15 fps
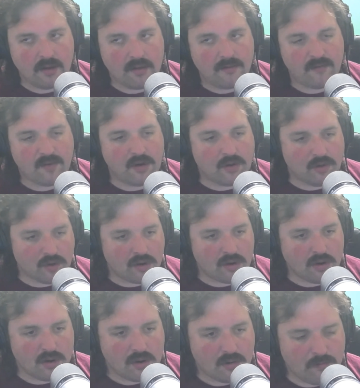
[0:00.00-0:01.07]
for another
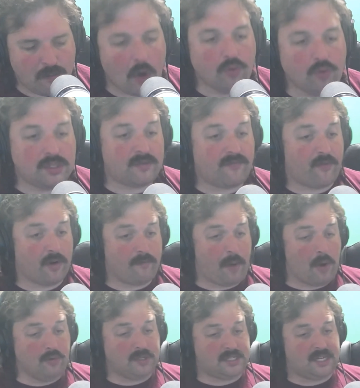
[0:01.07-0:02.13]

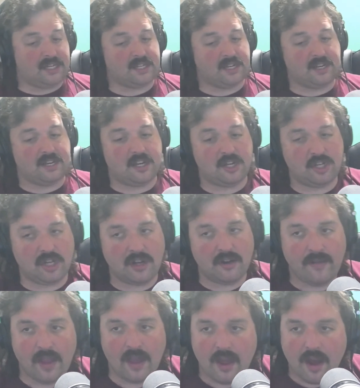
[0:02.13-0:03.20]
postseason edition
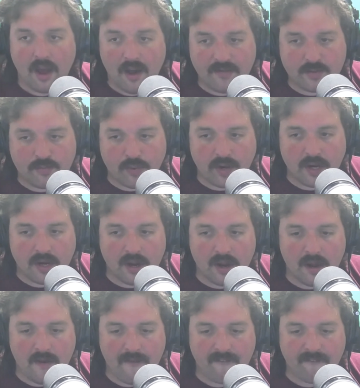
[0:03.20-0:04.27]
of Spring
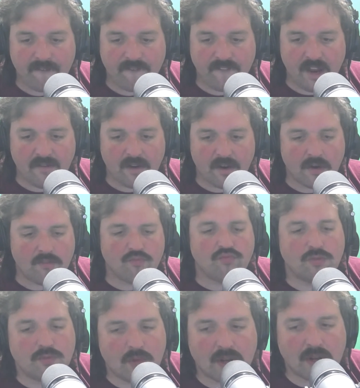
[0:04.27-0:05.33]
Fever.
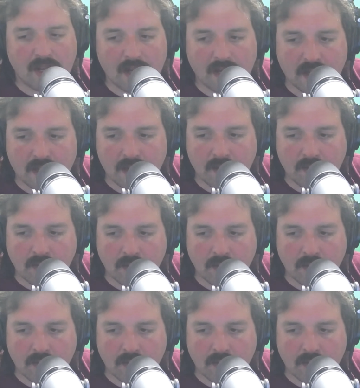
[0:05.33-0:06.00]
Kisses.